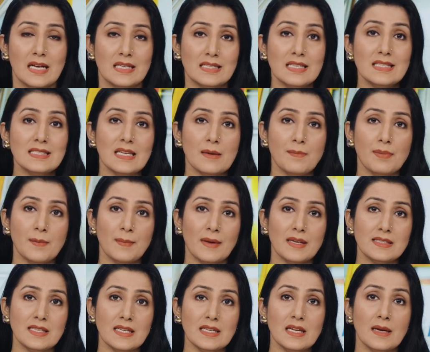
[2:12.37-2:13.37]
Since
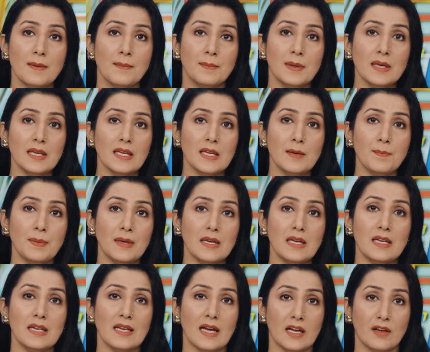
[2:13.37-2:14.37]
implementing B E
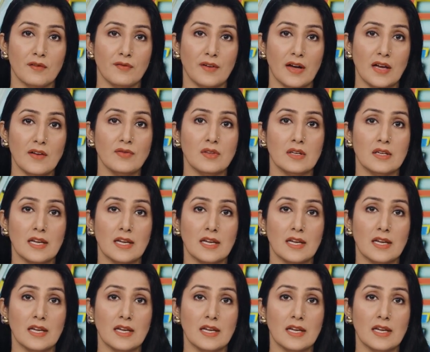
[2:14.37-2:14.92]
P ninety-five,